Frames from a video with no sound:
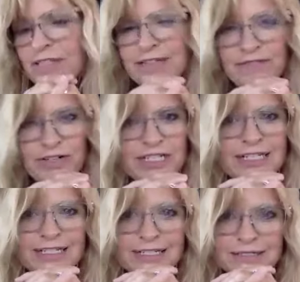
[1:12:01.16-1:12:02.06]
do we
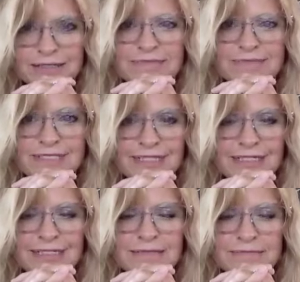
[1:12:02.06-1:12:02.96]
really do we
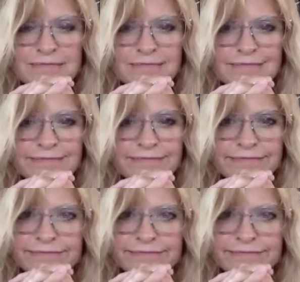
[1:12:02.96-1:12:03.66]
really believe that? You